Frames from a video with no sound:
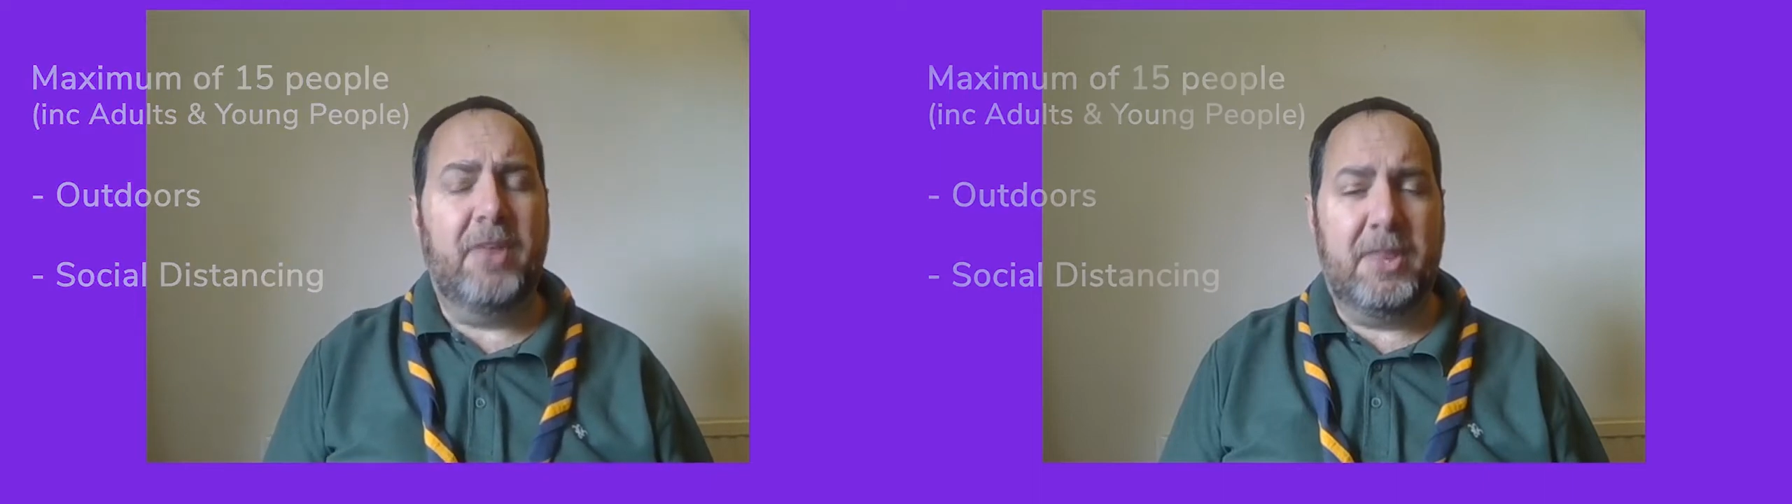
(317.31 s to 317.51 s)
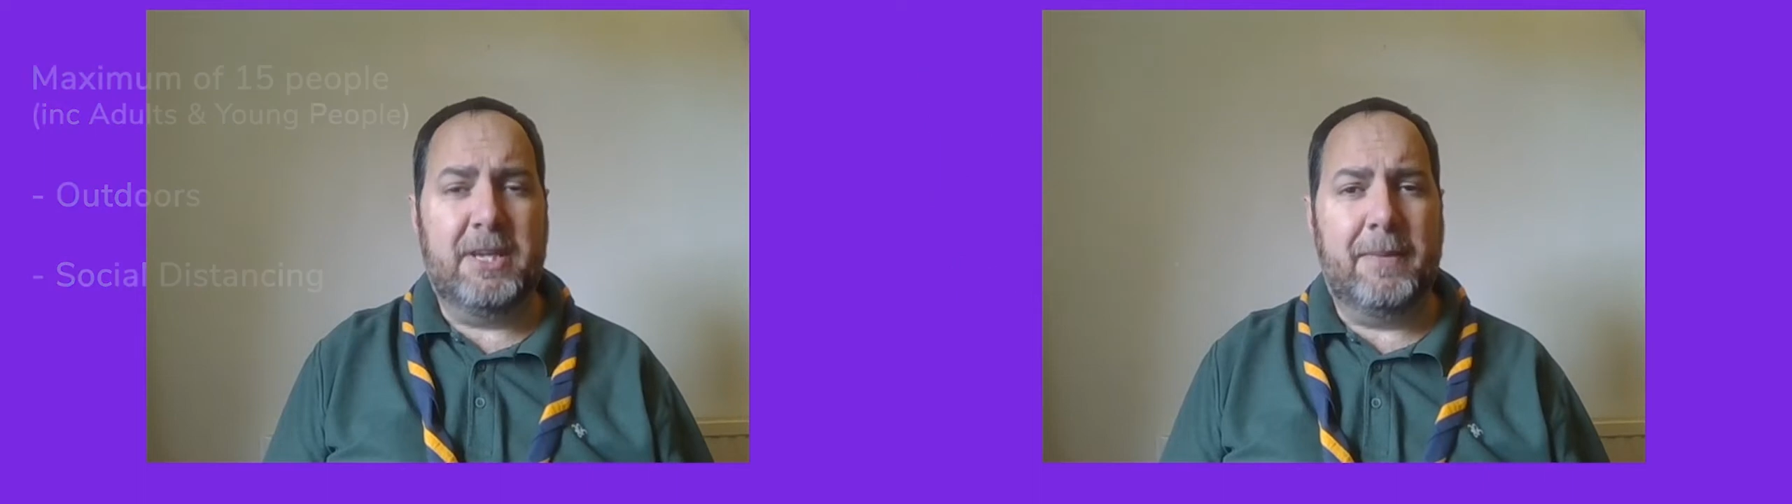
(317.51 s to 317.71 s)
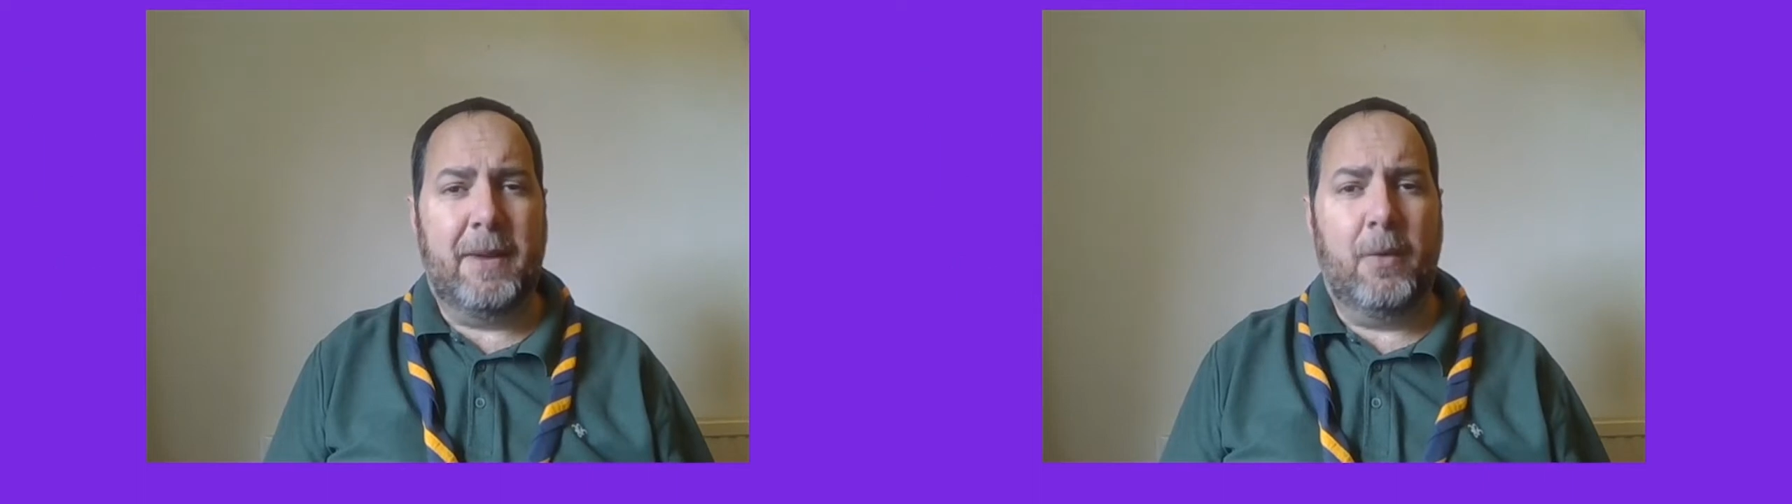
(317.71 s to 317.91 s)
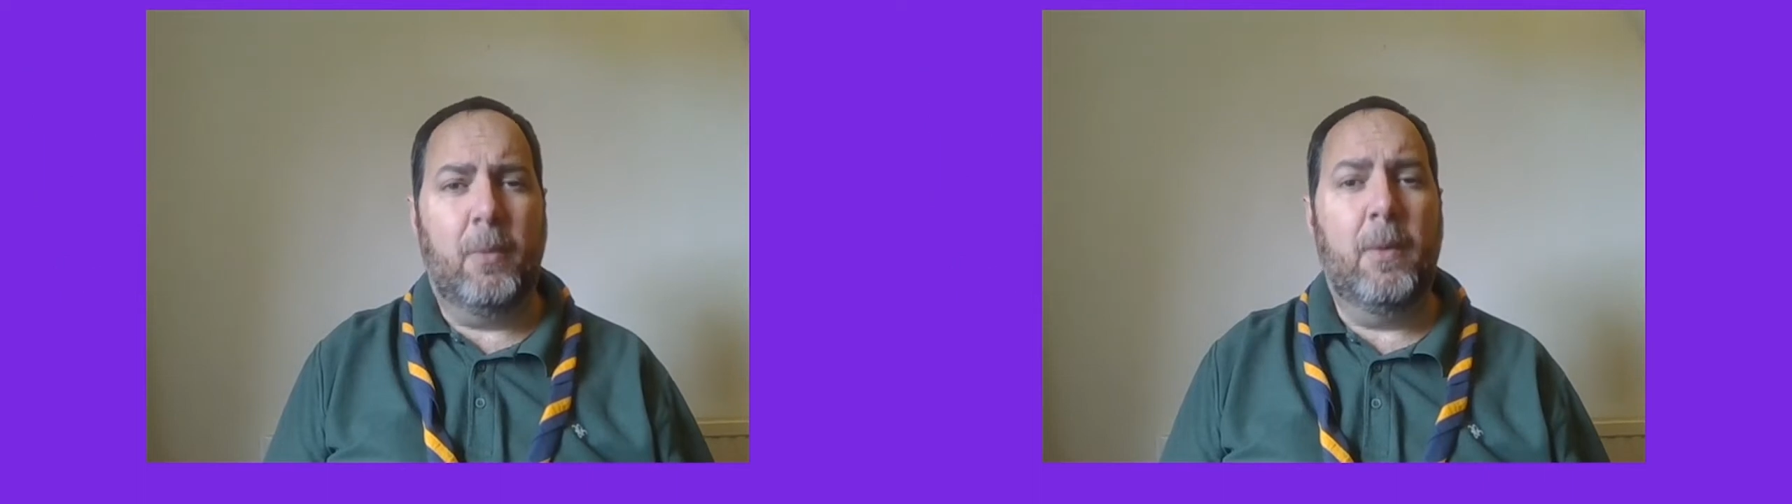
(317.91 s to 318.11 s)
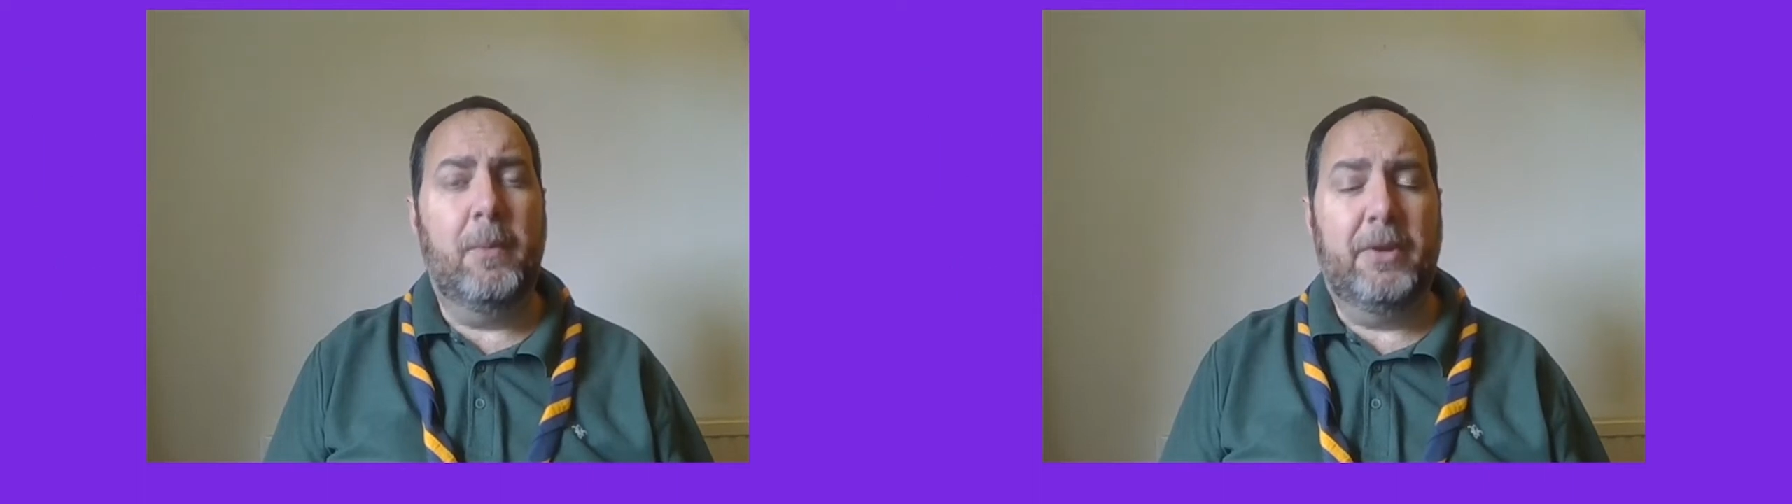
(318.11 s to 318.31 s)
think about
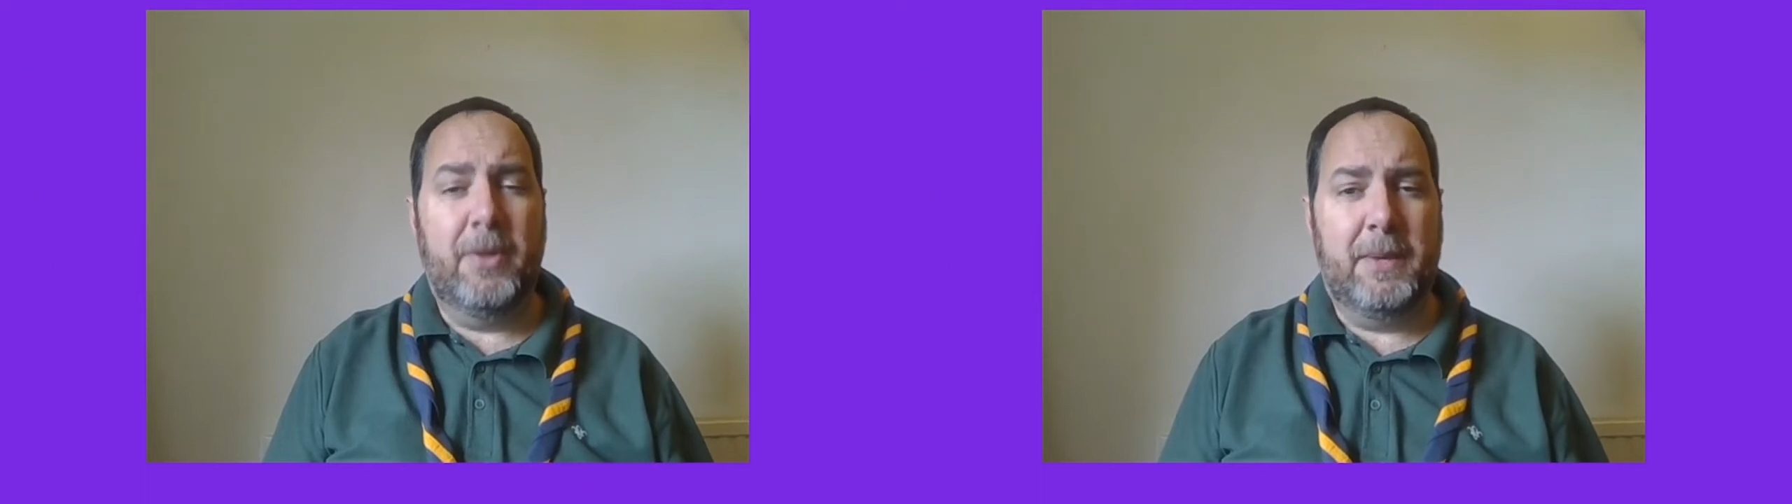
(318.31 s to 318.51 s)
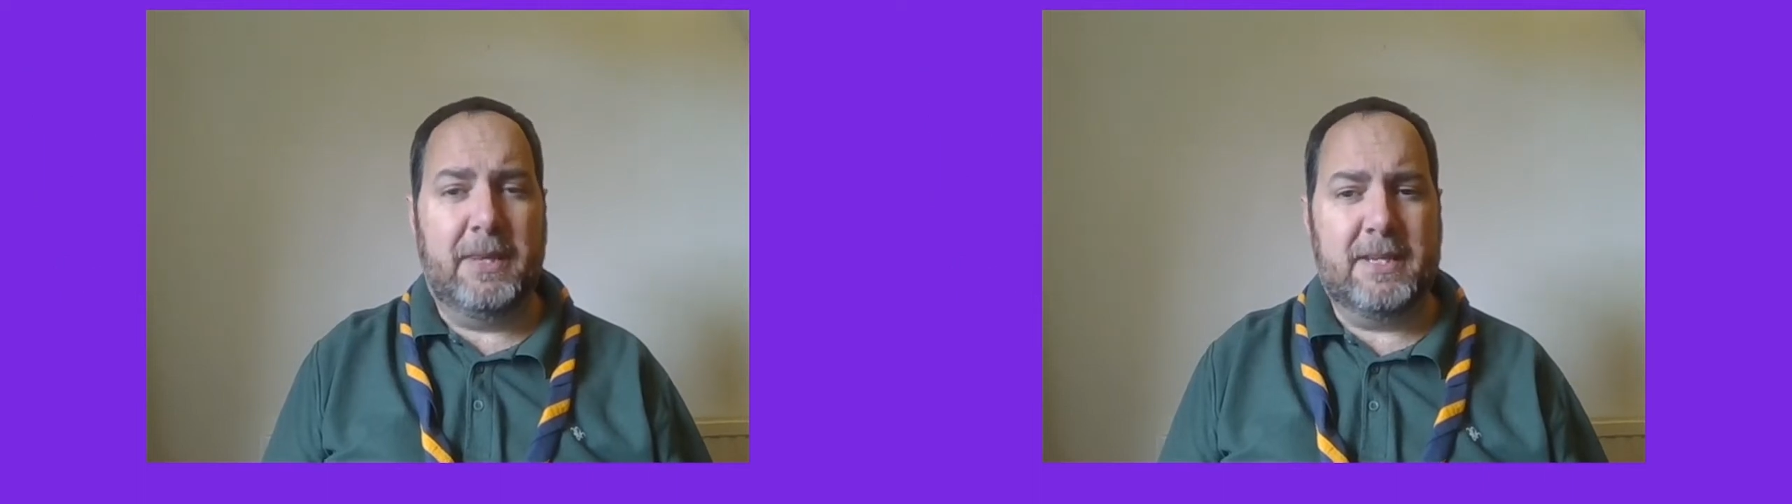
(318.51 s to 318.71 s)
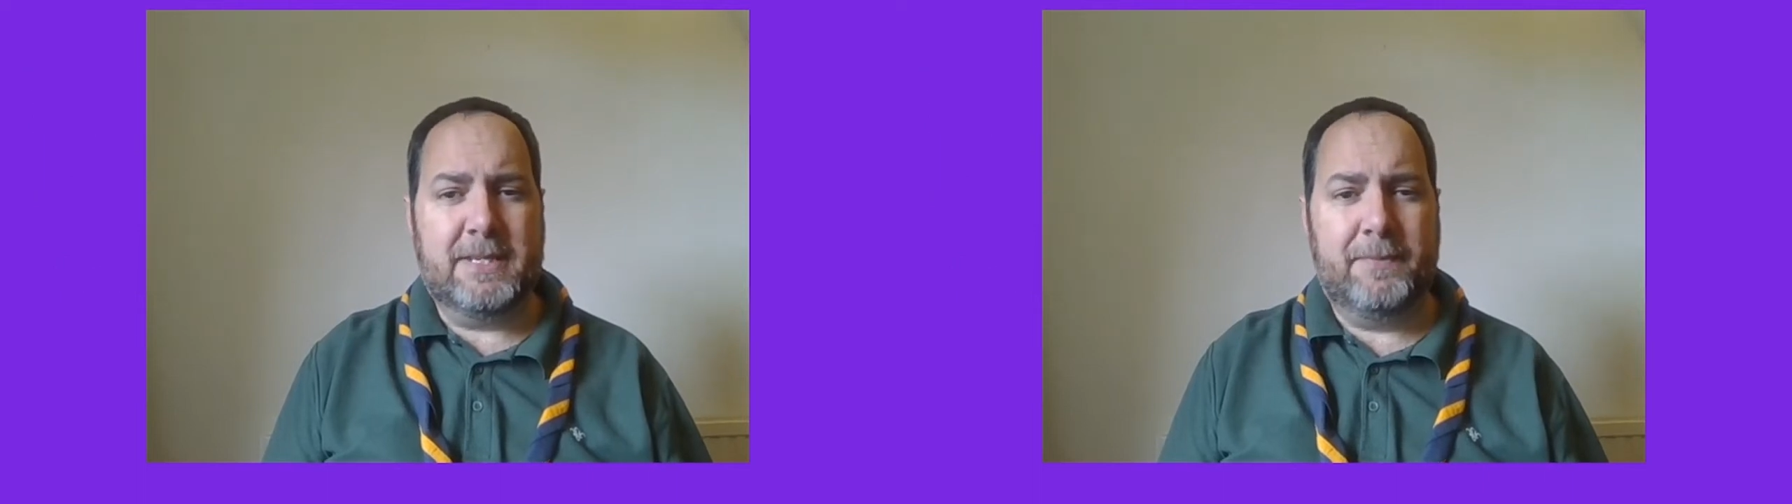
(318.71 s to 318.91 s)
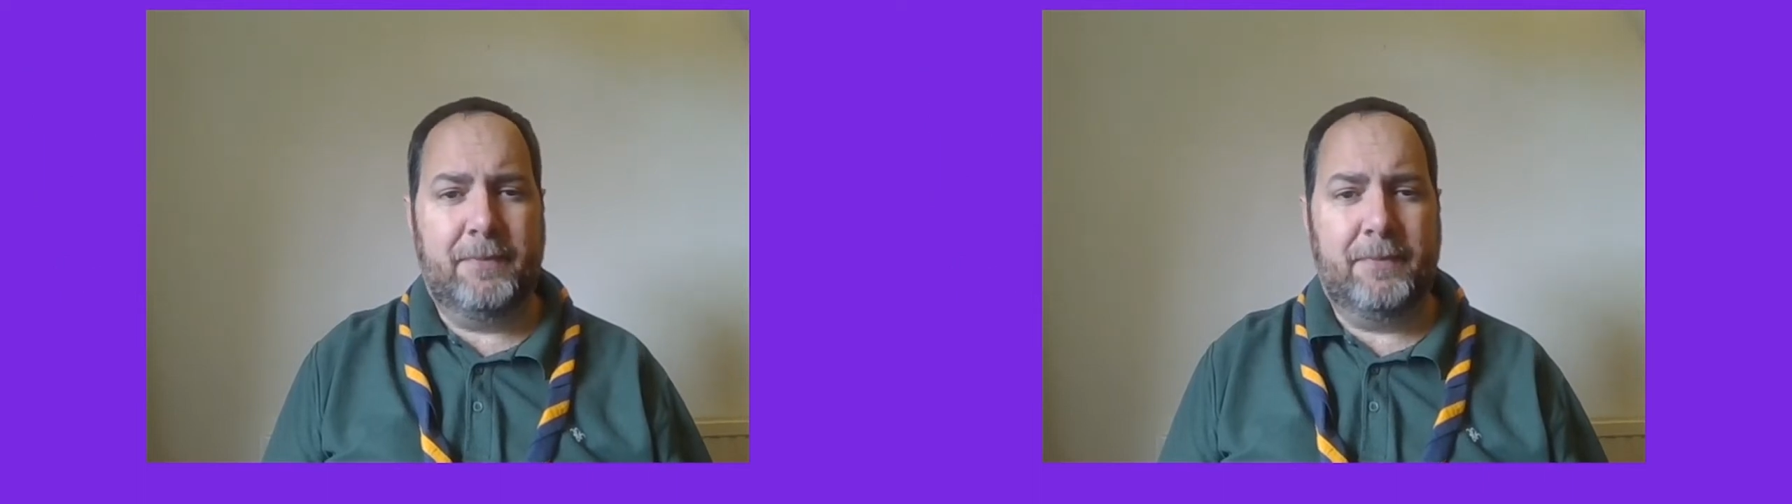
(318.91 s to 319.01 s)
when we're doing this.